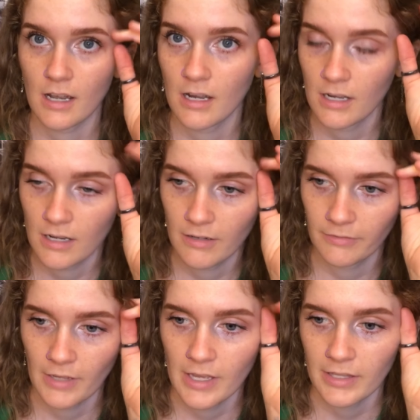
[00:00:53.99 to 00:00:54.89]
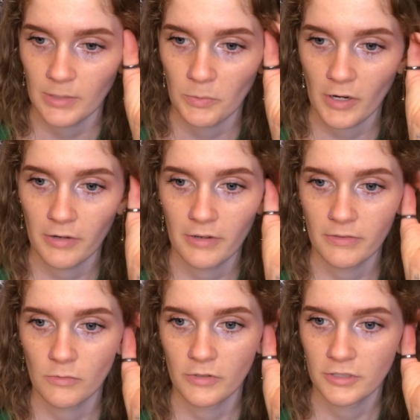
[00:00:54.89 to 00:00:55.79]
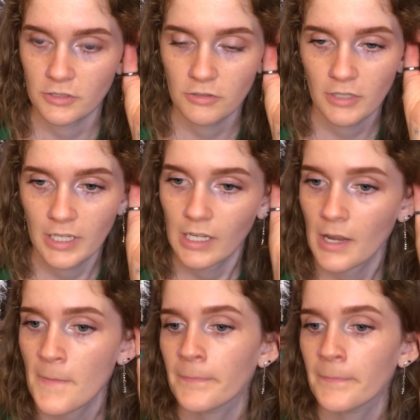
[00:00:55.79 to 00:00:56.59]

of the Priory of the Orange Tree